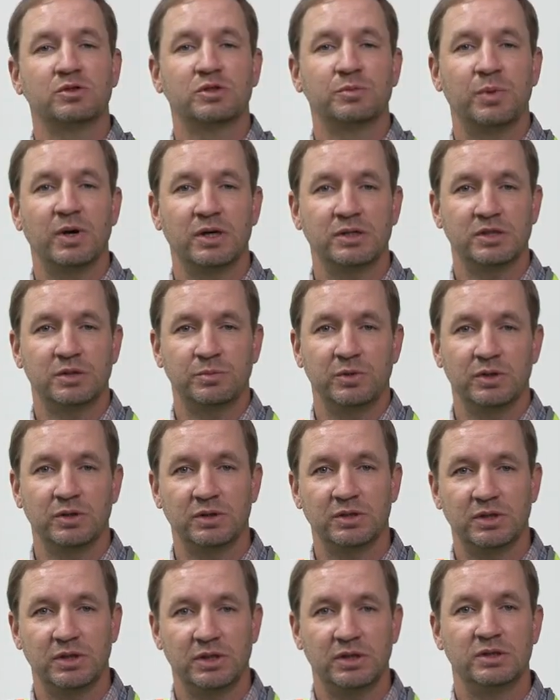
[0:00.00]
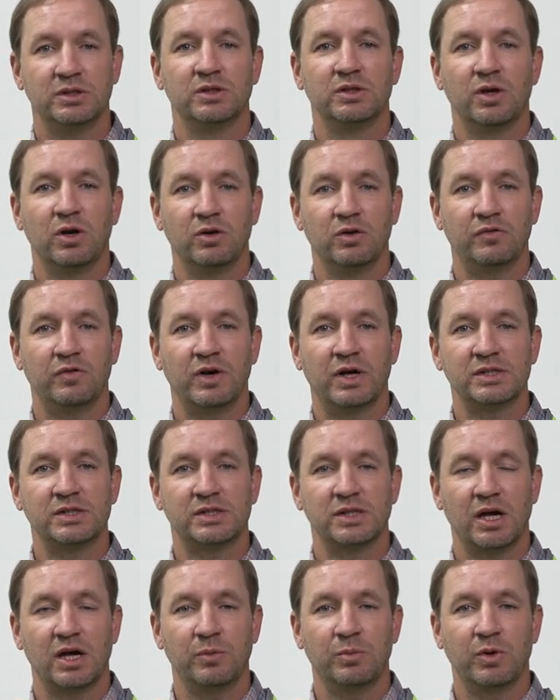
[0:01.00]
responsibility to notify
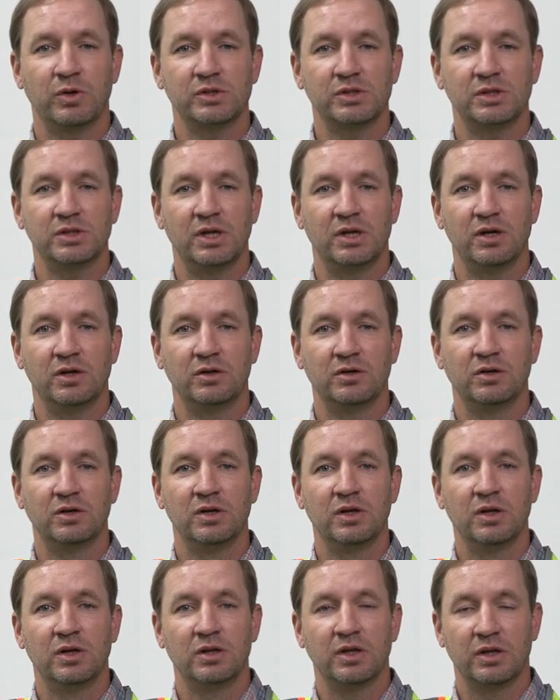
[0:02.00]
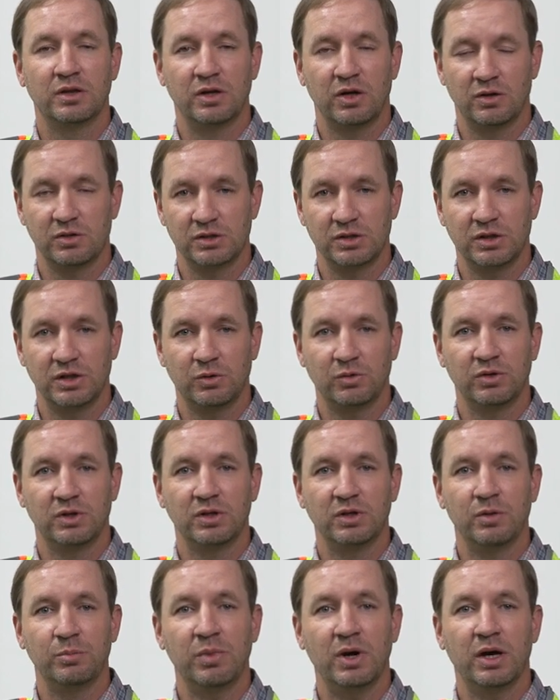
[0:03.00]
site personnel that there is liquid
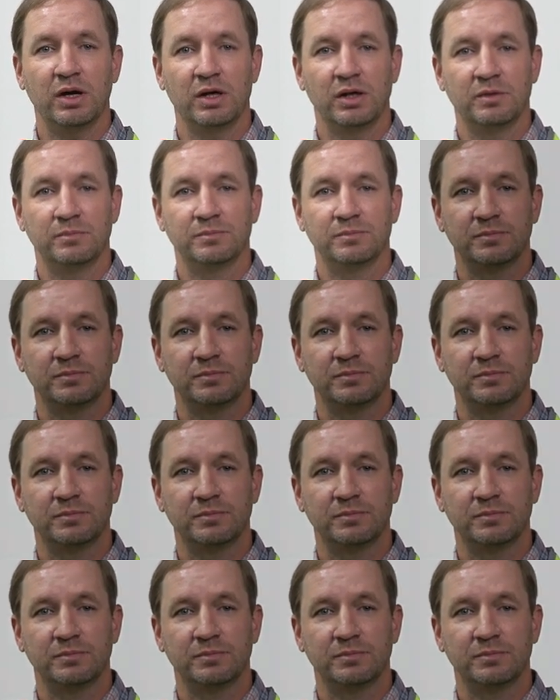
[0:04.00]
in the bucket.